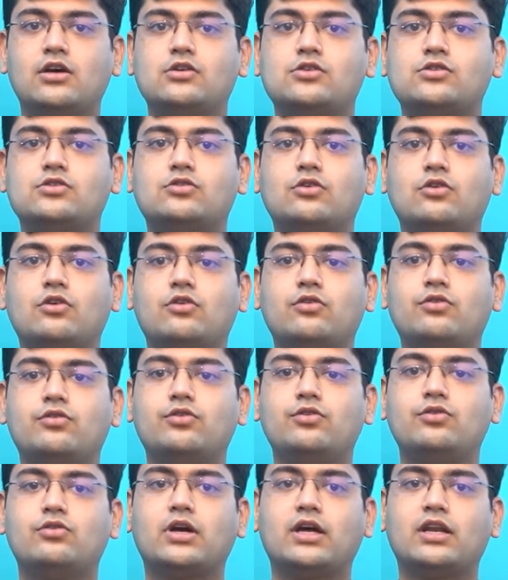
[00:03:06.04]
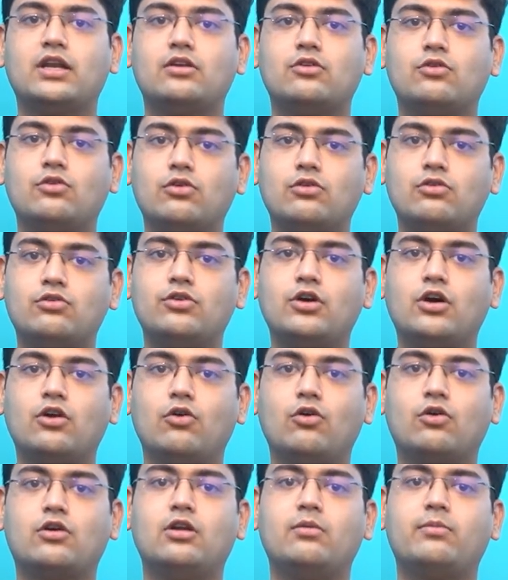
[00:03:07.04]
so you can go to your
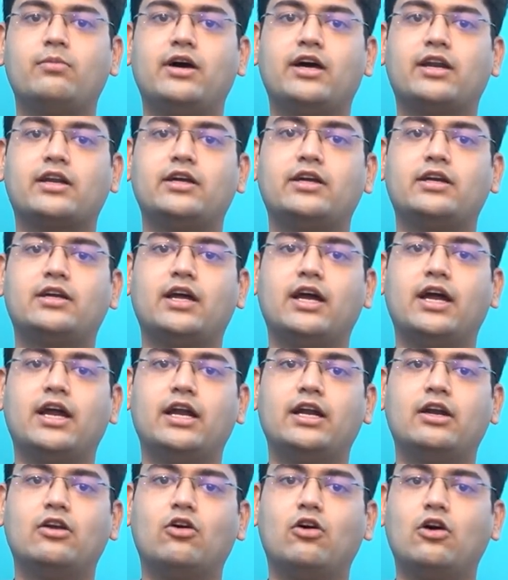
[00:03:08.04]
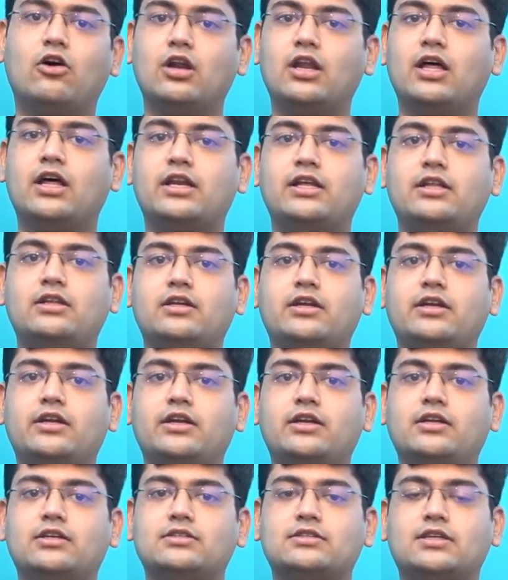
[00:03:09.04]
local market, and all our
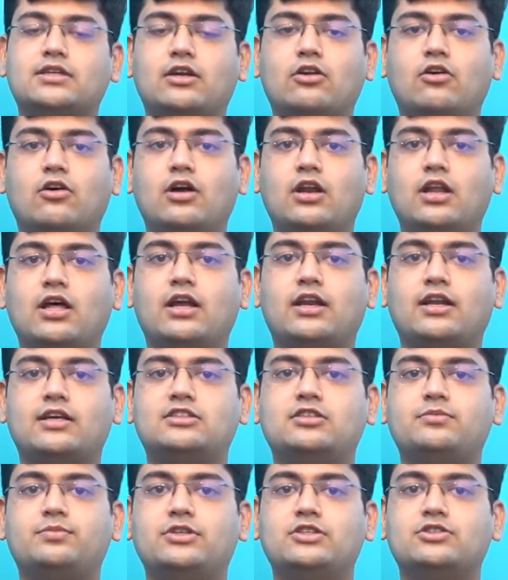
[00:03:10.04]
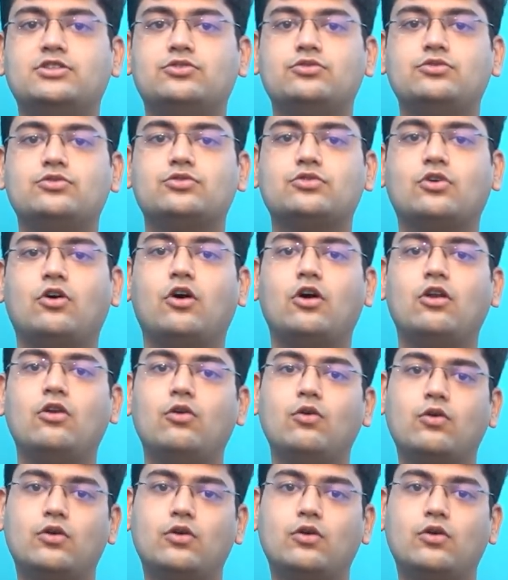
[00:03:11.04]
ingredients and all our recipes use uh, all